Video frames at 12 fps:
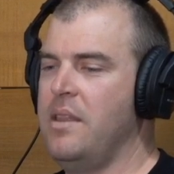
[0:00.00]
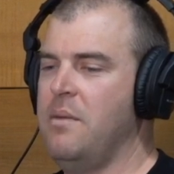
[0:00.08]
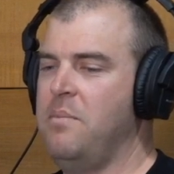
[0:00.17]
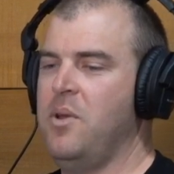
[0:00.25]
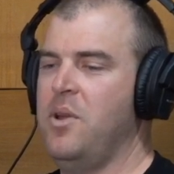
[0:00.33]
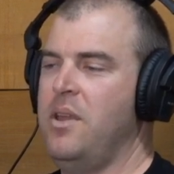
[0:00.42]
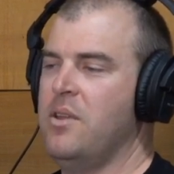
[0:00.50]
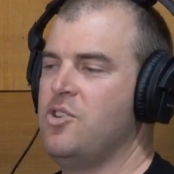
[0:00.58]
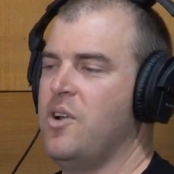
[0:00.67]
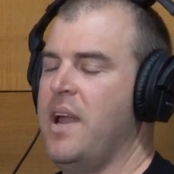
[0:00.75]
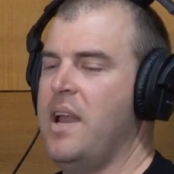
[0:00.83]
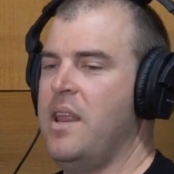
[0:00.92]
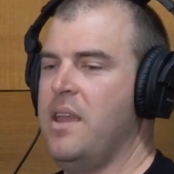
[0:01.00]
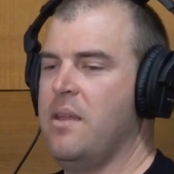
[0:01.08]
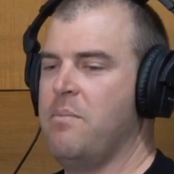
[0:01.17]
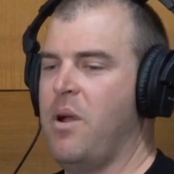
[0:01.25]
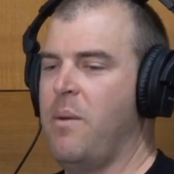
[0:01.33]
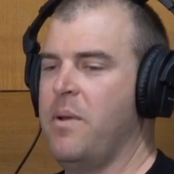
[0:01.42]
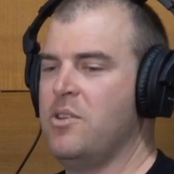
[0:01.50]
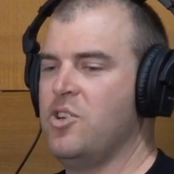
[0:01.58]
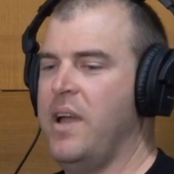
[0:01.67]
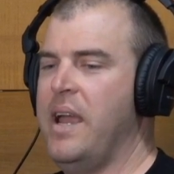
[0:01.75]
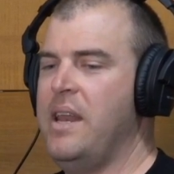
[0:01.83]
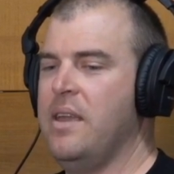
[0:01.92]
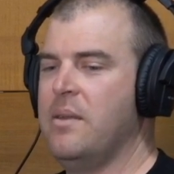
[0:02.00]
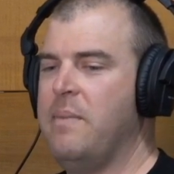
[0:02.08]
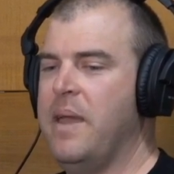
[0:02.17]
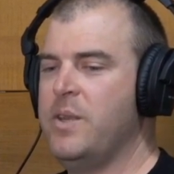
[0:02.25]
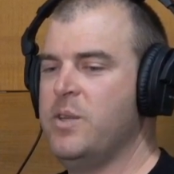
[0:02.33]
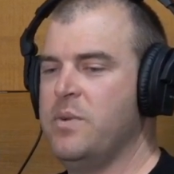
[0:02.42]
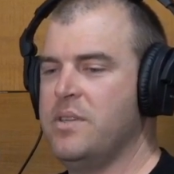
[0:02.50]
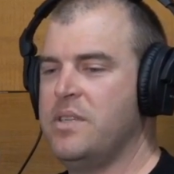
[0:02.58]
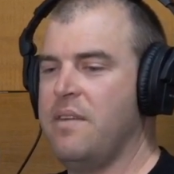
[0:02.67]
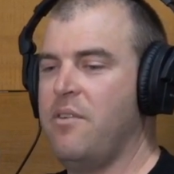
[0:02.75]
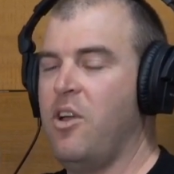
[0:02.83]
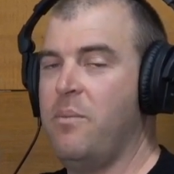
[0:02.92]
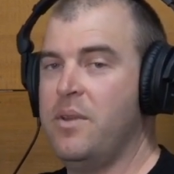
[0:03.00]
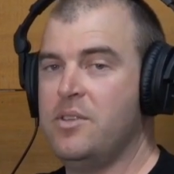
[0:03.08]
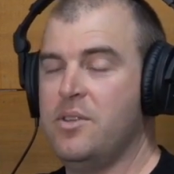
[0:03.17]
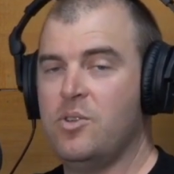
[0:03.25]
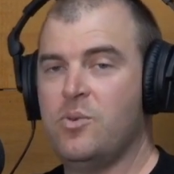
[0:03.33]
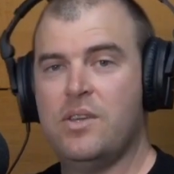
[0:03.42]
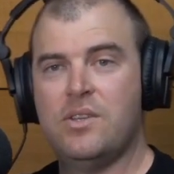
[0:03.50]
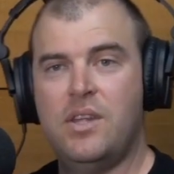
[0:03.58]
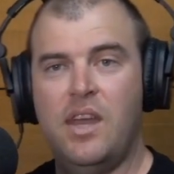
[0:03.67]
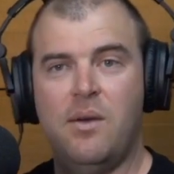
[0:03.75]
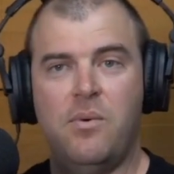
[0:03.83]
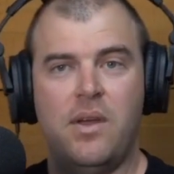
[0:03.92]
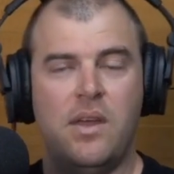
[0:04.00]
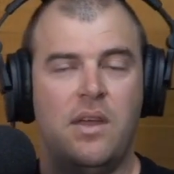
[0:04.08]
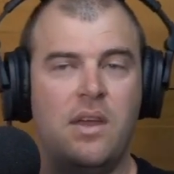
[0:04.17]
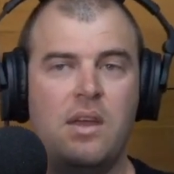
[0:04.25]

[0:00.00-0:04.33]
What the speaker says: and the beauty of training, proper training and management stuff, I'm in a situation here where